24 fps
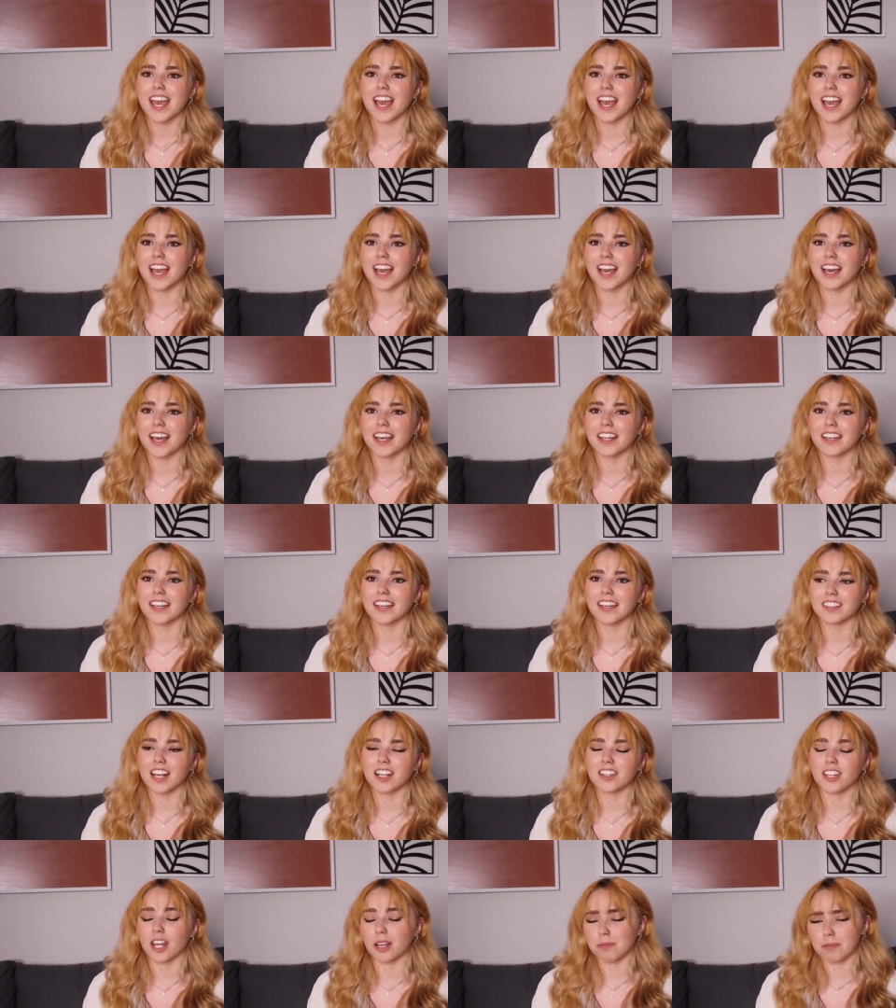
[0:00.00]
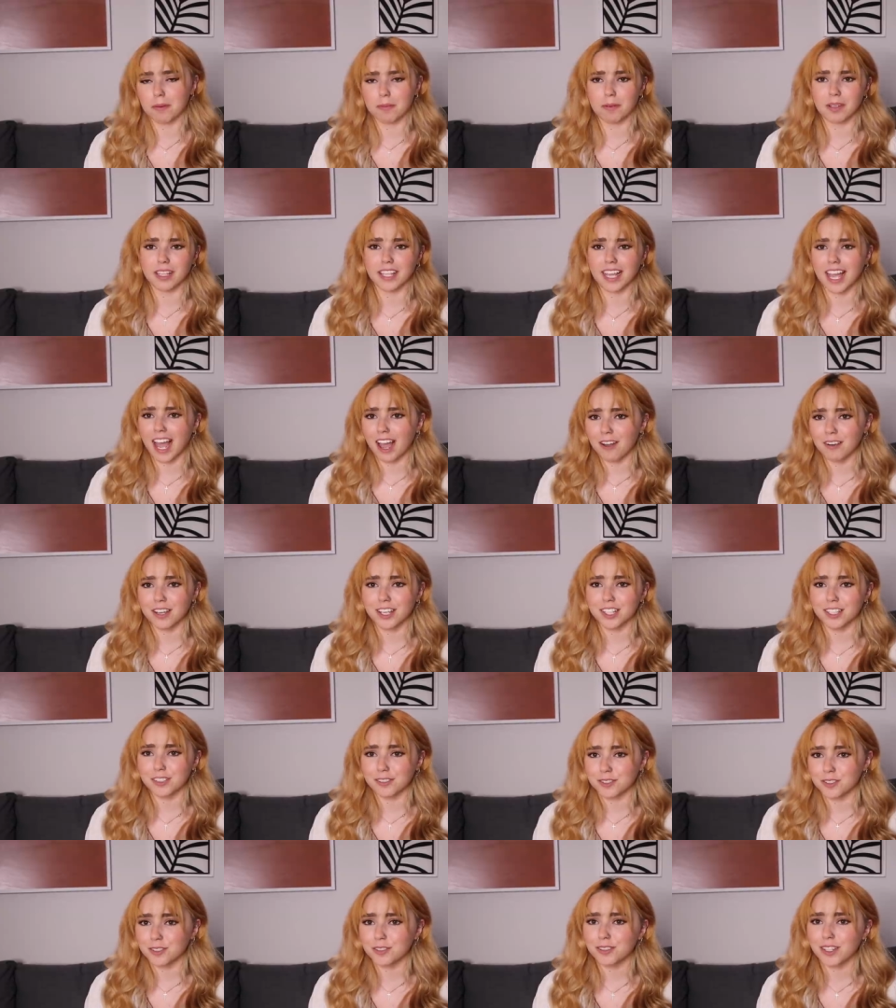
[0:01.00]
And a lot of people are like, how can
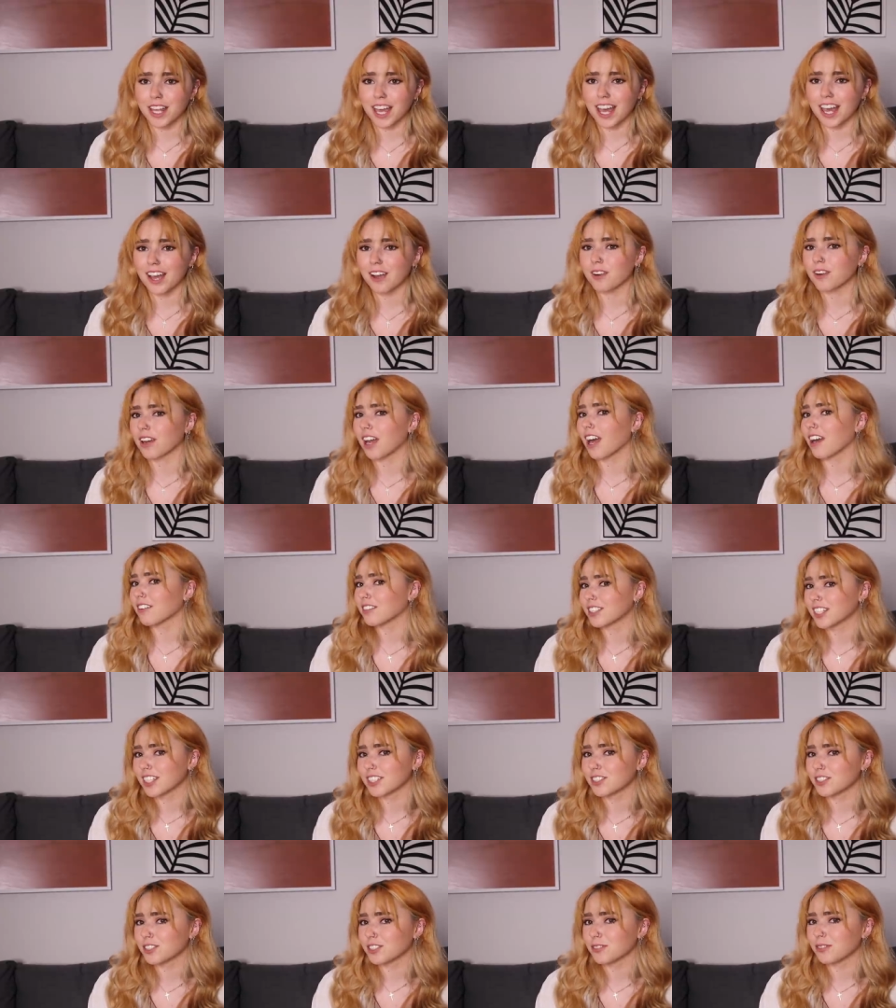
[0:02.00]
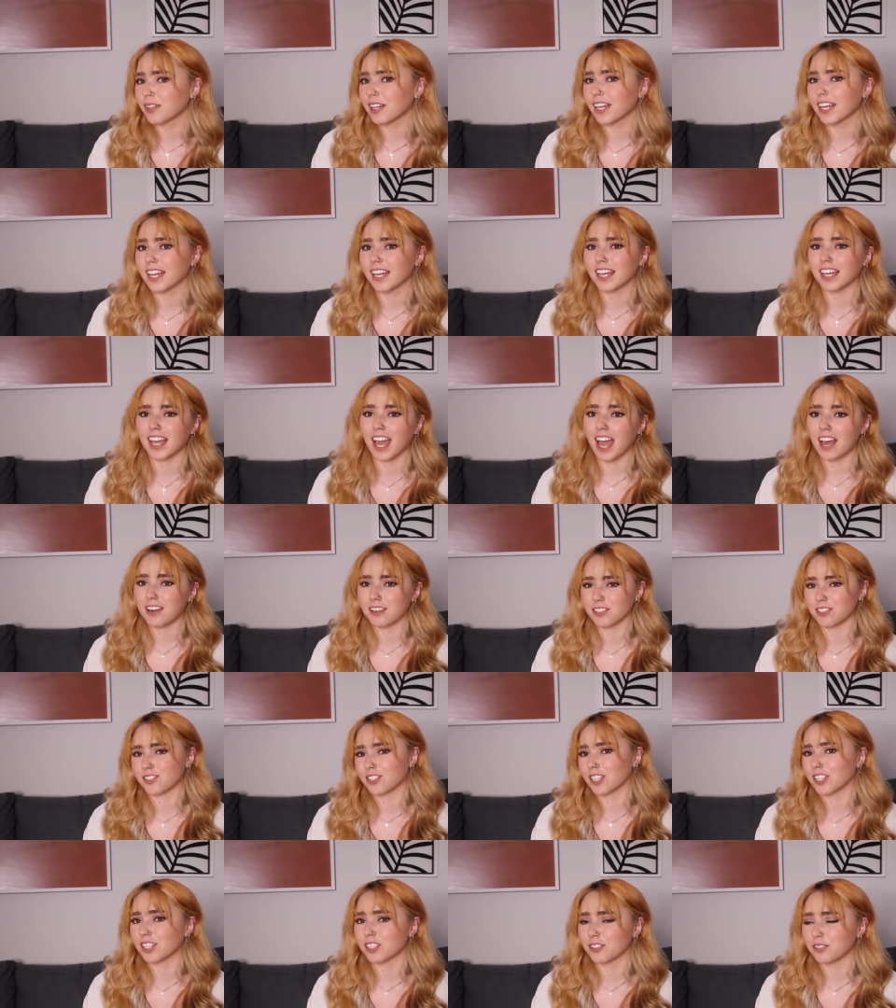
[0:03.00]
you do that? Or how did you do it? How do you
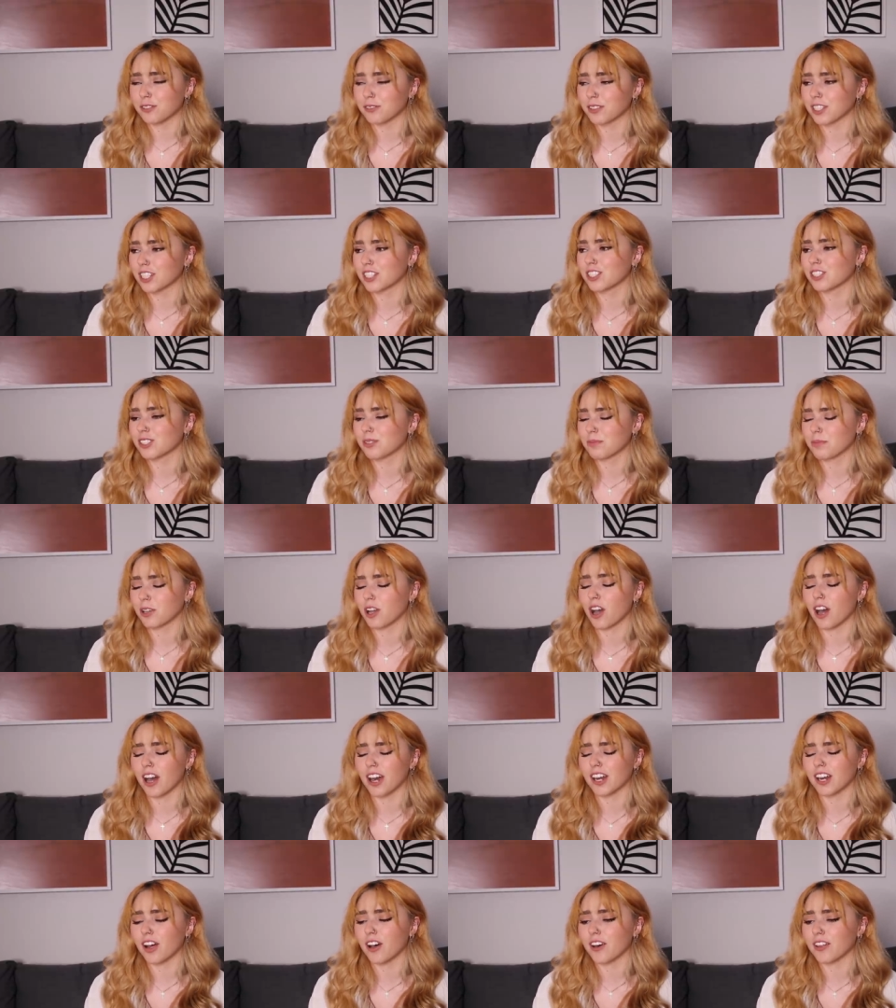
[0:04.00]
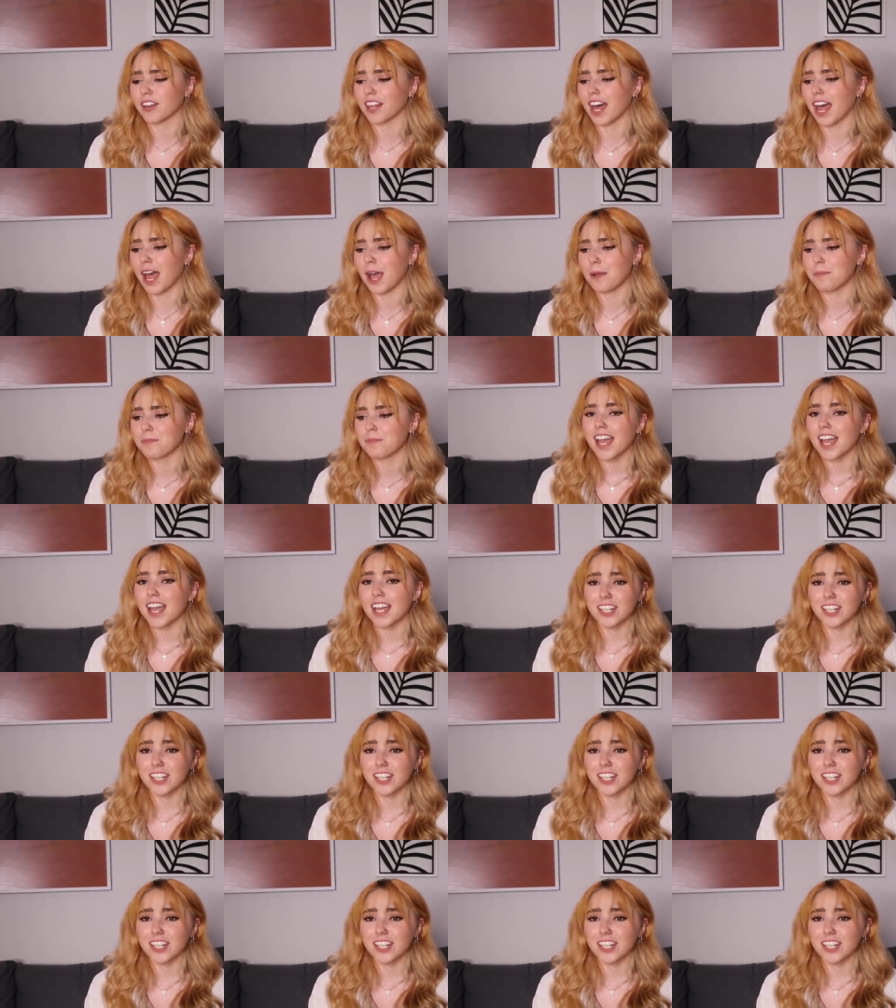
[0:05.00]
strengthen your relationship with God? All that.